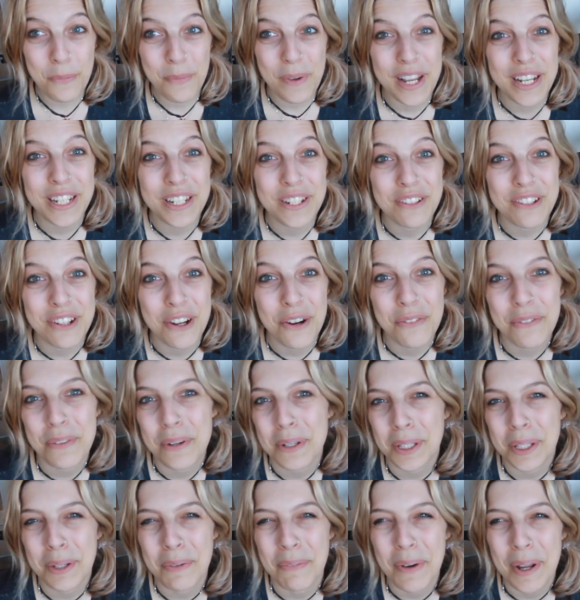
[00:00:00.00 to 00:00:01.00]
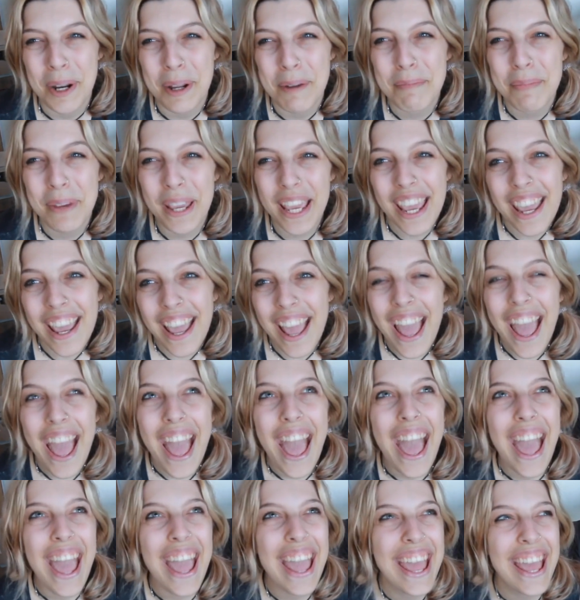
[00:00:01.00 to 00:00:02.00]
when you don't really want to be.
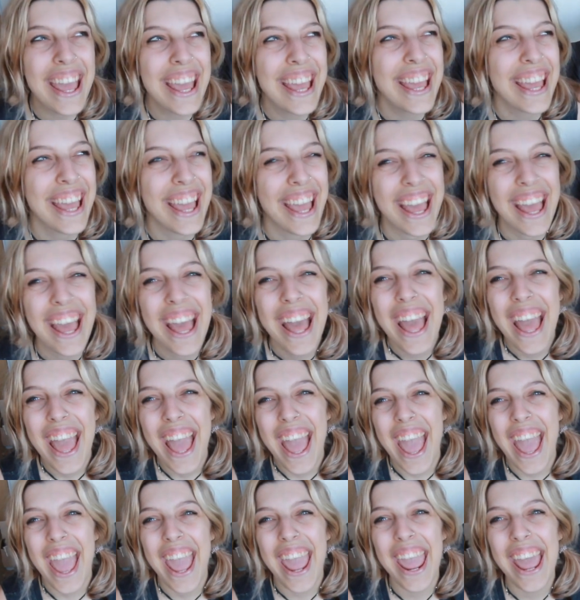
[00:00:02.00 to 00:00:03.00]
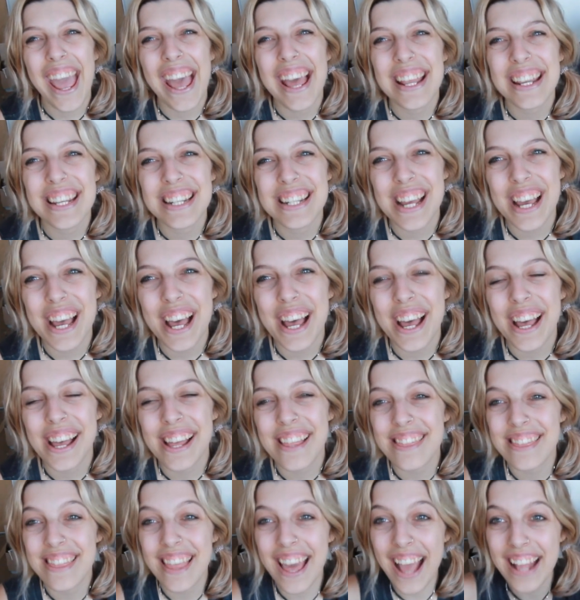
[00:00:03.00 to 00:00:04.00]
And
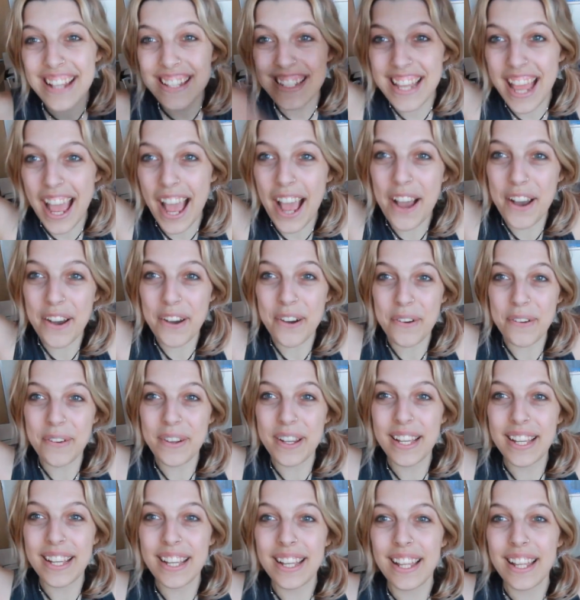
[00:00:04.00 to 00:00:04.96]
that's how